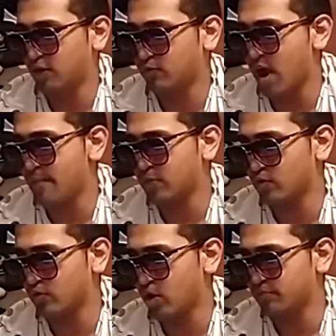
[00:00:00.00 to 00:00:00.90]
and grabbed
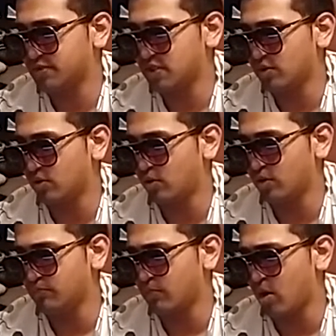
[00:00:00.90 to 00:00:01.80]
the ropes and
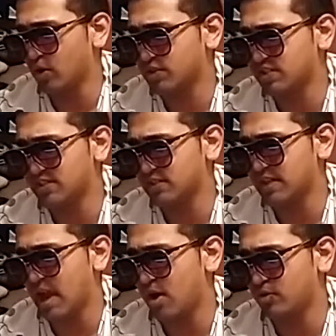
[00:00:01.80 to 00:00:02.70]
hold Martin
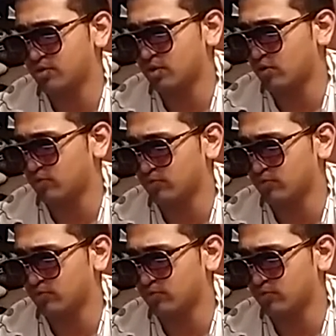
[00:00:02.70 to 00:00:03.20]
down.